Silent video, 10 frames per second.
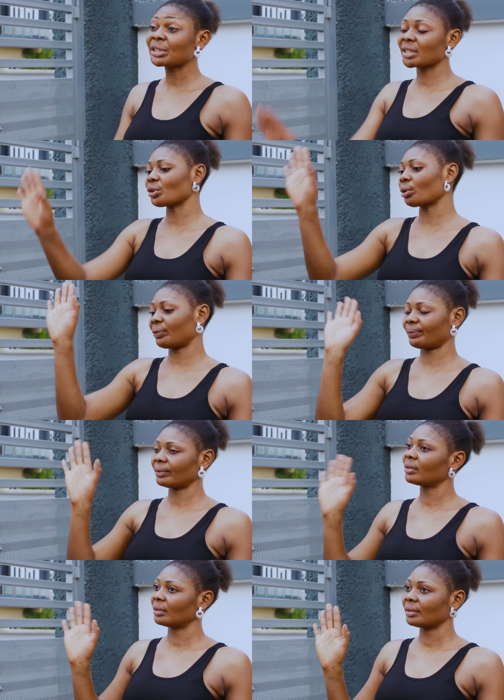Please, enough.
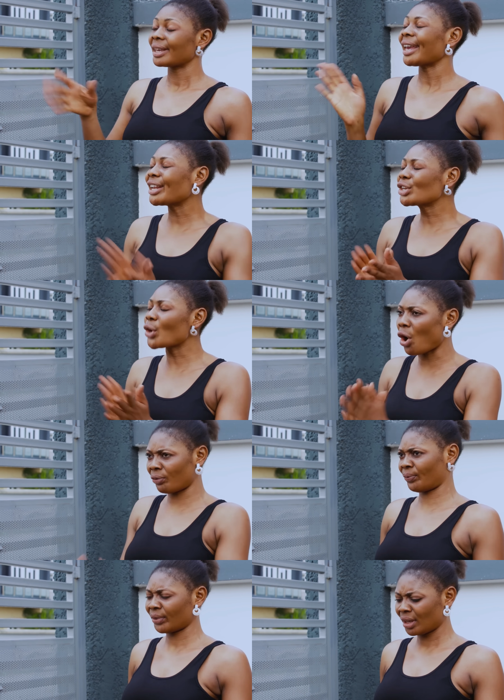
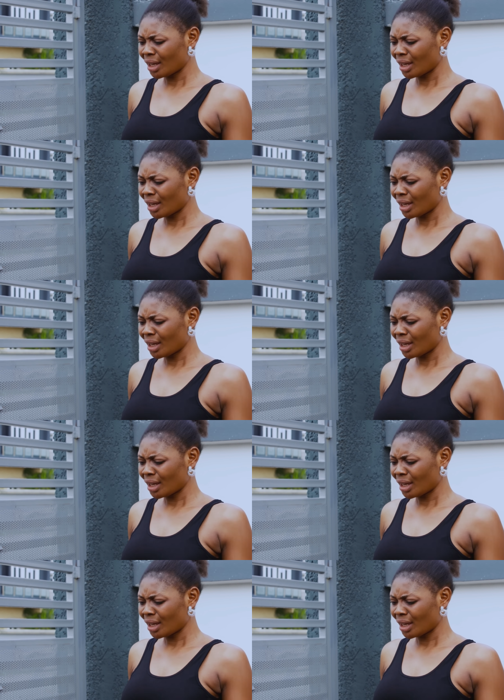Enough.